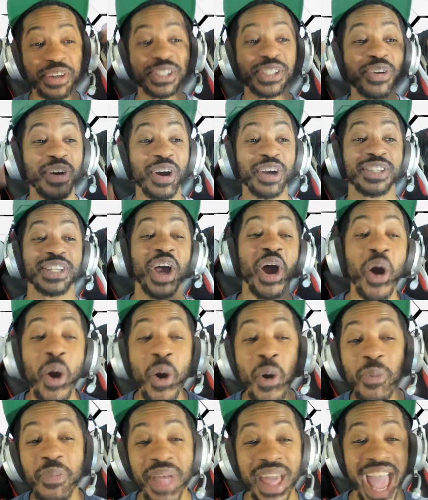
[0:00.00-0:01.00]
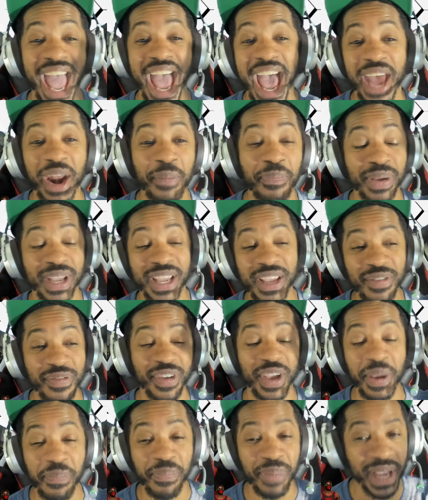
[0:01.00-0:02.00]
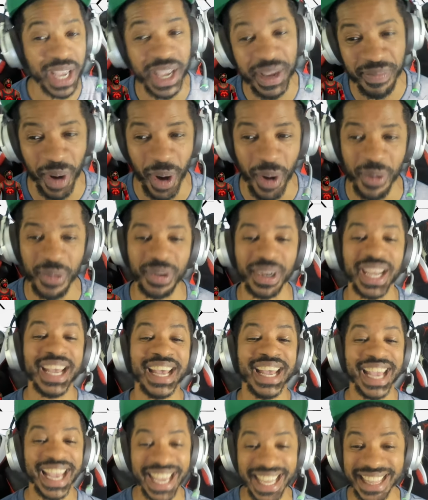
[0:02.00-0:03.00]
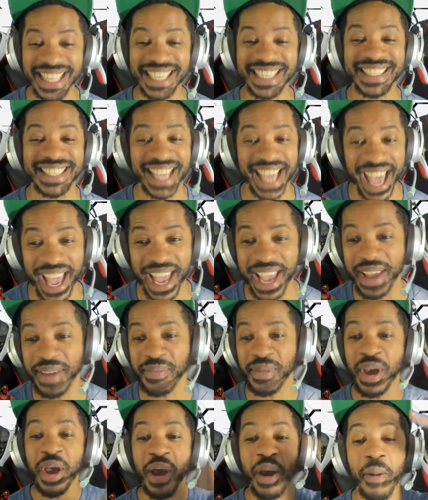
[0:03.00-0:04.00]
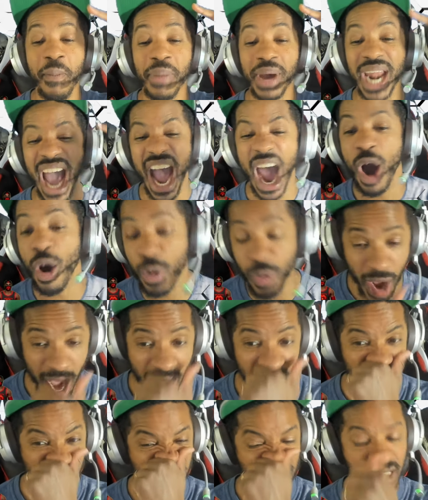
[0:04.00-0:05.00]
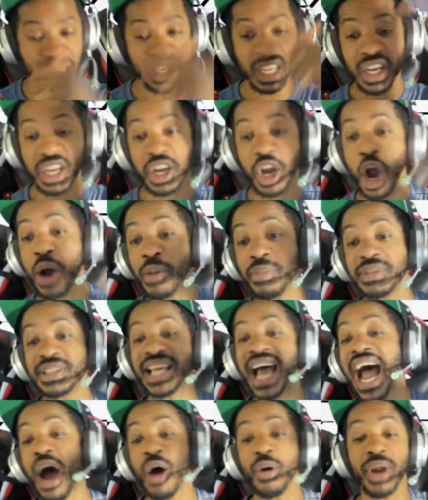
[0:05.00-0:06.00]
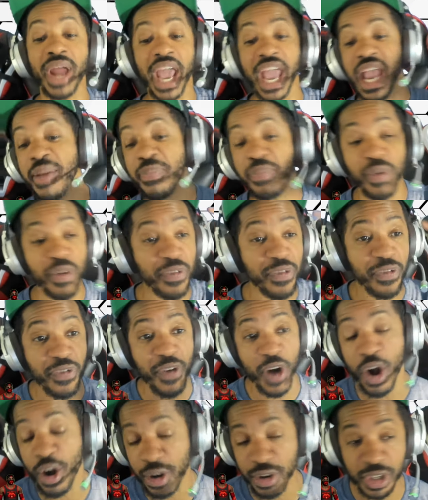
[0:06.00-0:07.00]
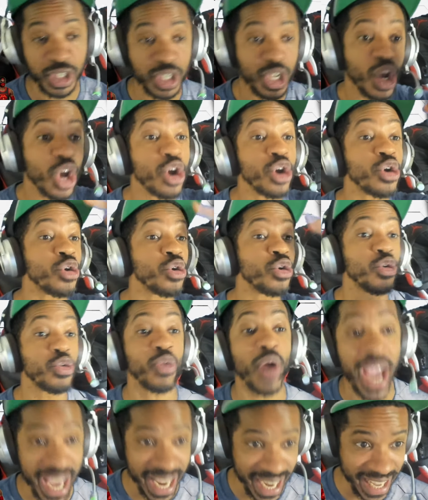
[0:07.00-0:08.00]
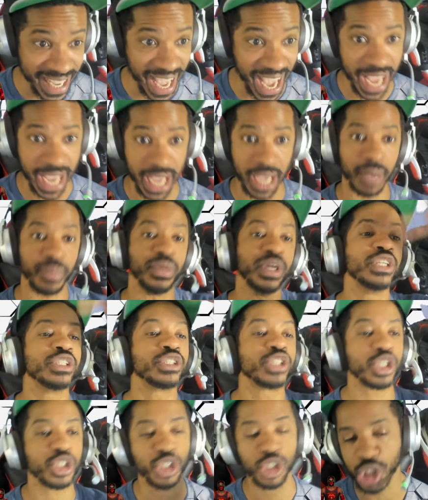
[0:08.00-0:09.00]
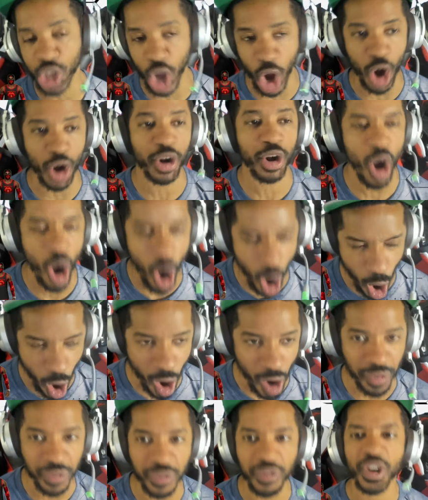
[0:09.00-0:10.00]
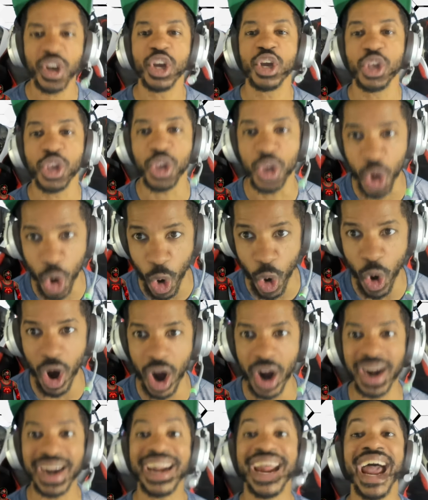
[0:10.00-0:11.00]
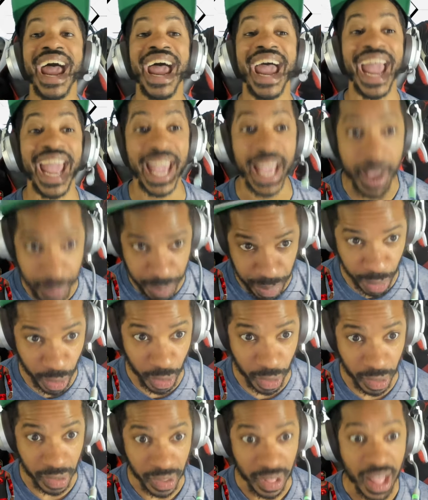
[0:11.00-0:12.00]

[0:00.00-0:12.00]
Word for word: crossed, I hope they add a PvP mode in this game. But Outriders comes out April 1st. Great game to start off your April.